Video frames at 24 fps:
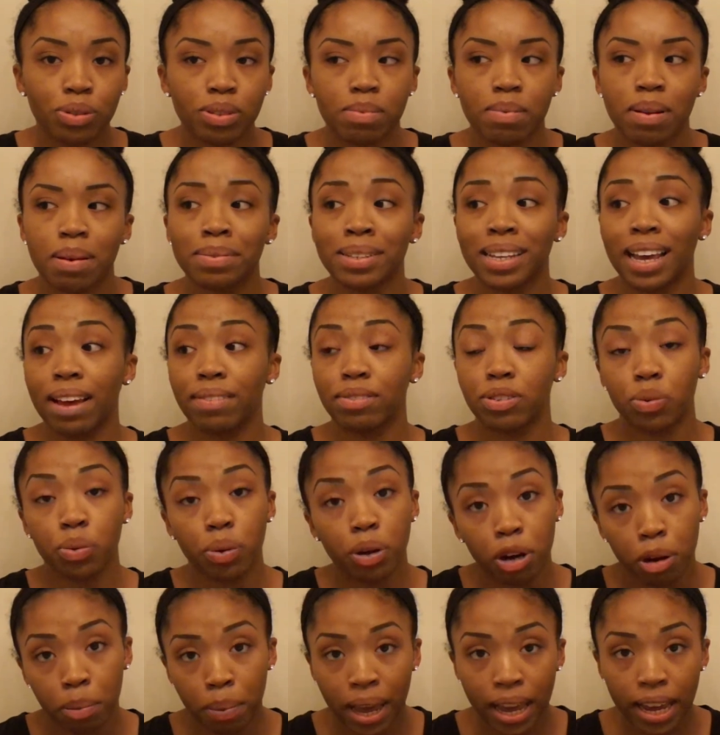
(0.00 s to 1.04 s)
Sometimes they have
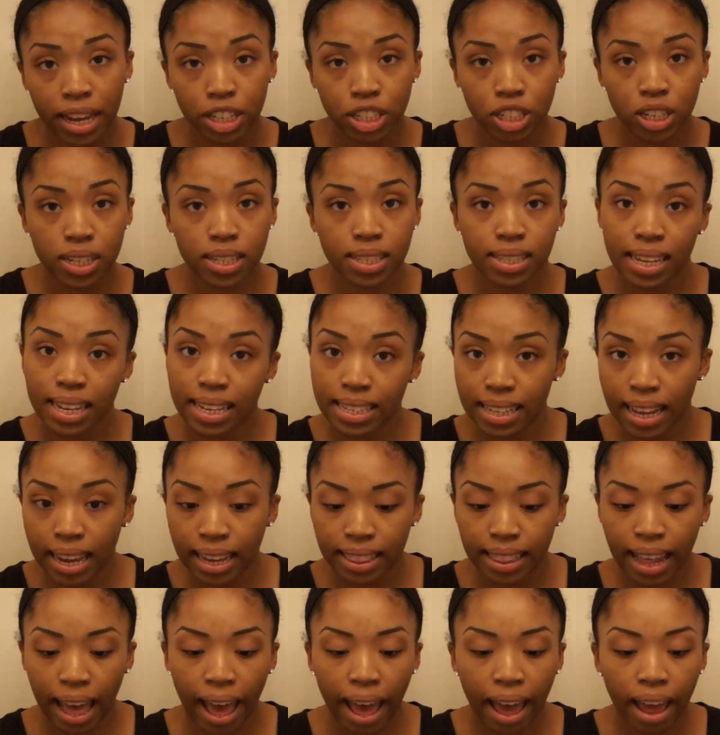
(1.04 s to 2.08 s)
Twitter pages, things
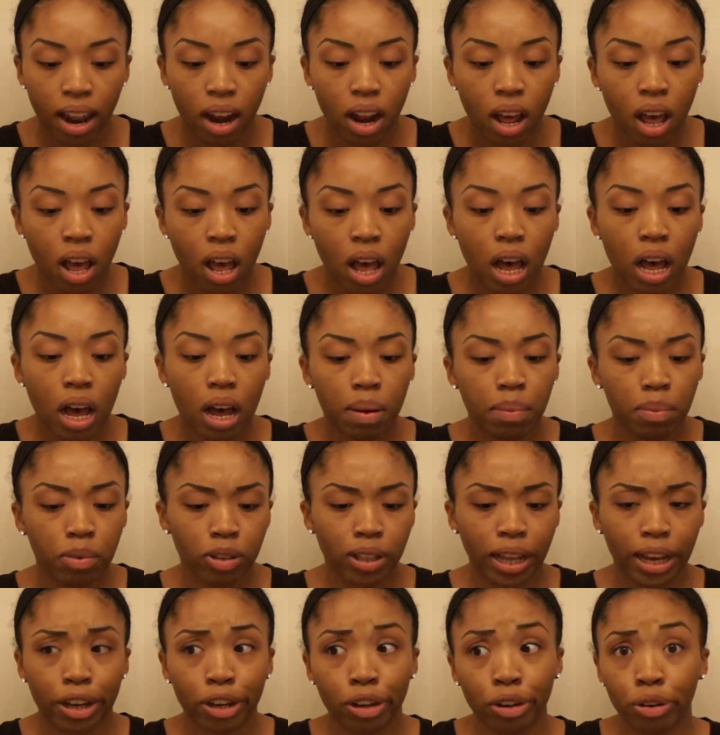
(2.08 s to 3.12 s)
like that, or
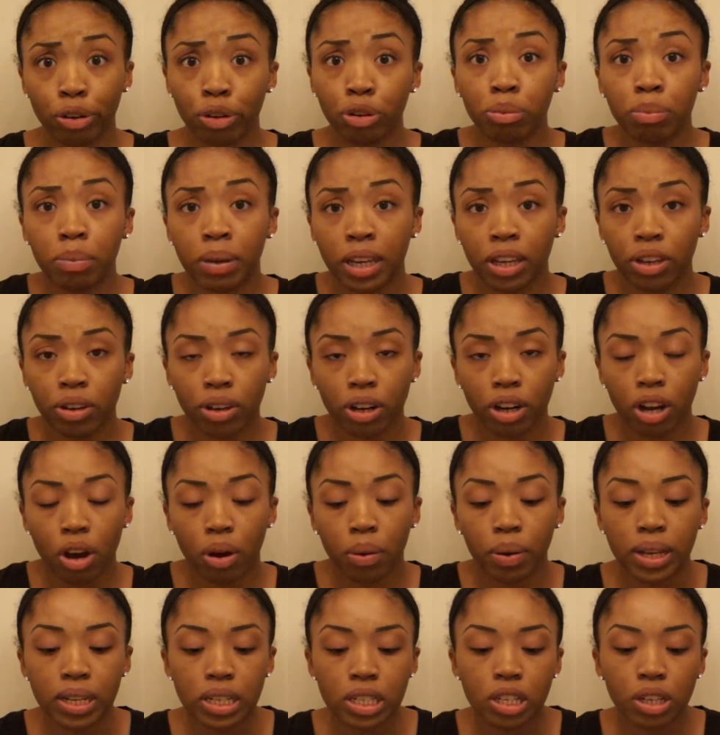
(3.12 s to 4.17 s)
like a group me you could
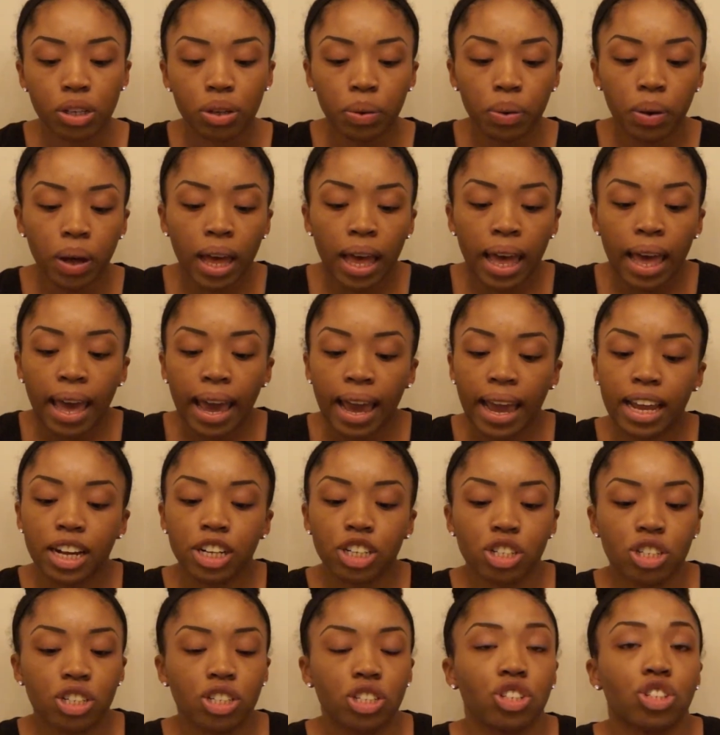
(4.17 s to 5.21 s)
go into, and
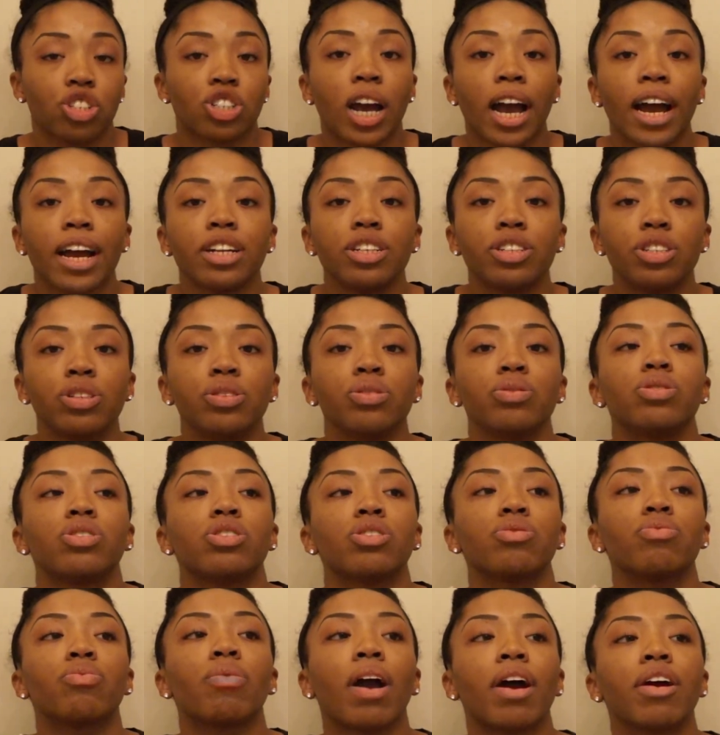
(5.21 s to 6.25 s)
just try to
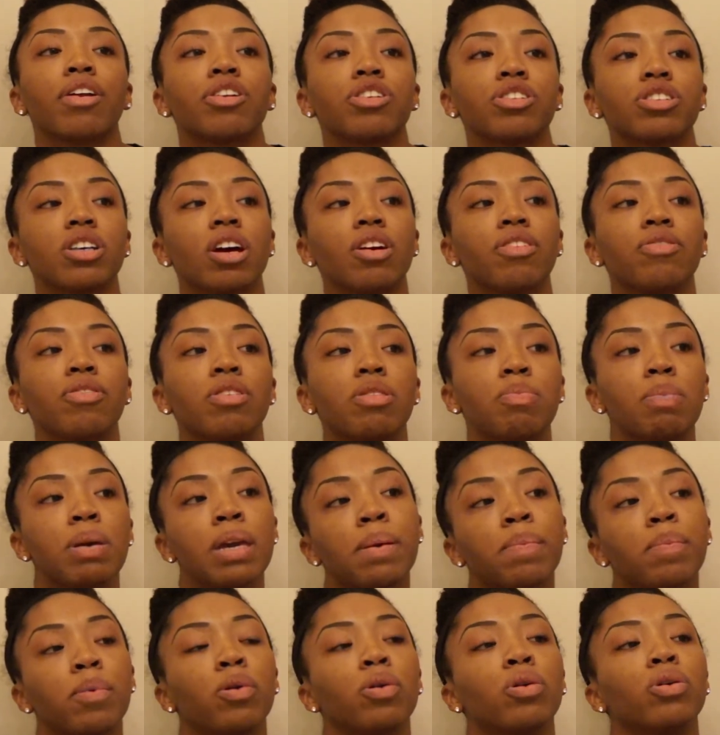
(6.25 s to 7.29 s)
surround yourself with
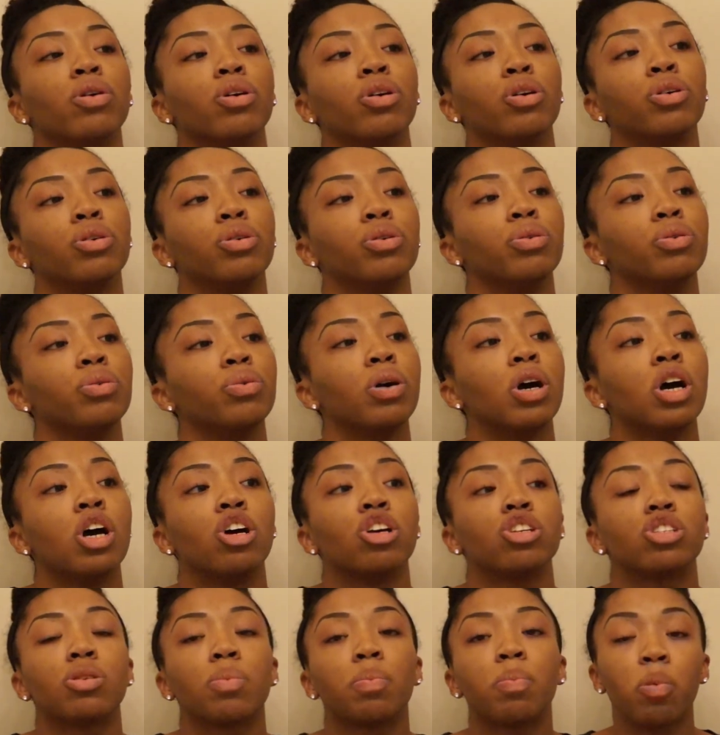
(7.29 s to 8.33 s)
people who
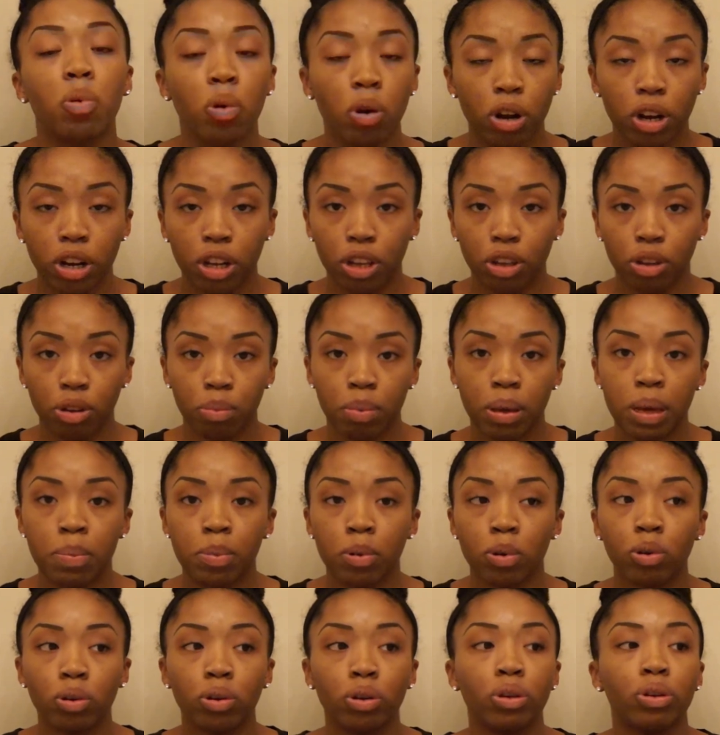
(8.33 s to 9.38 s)
support you,
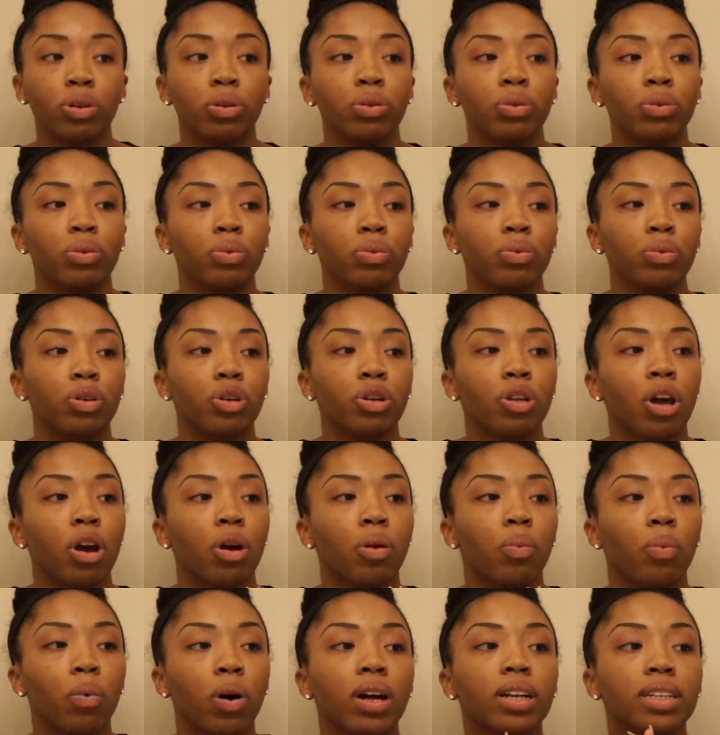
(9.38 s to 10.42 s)
people who,
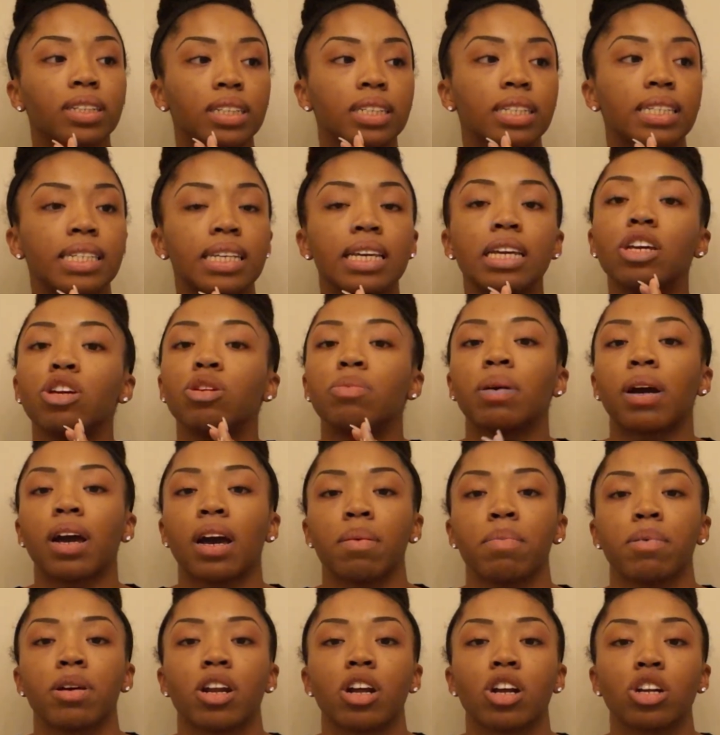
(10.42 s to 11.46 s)
want to see you
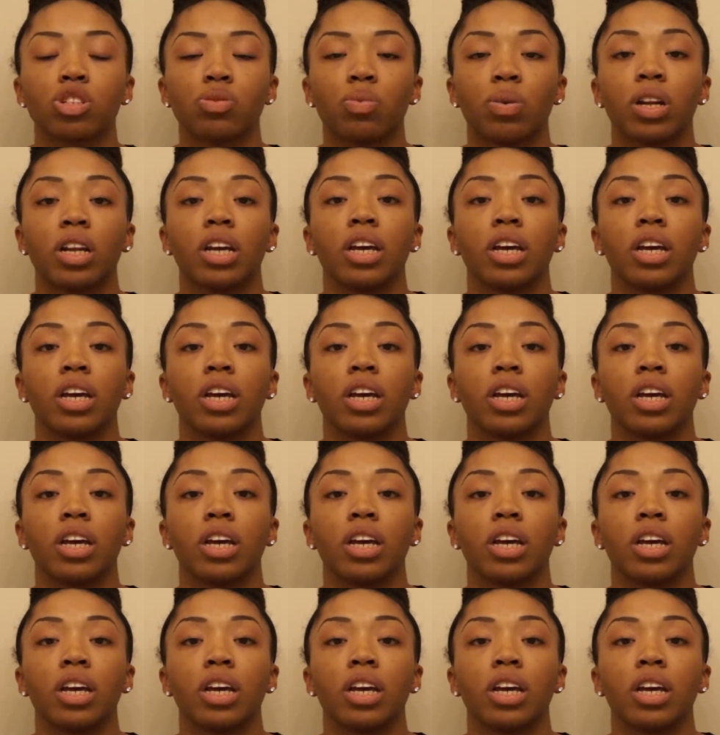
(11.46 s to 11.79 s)
become a nurse,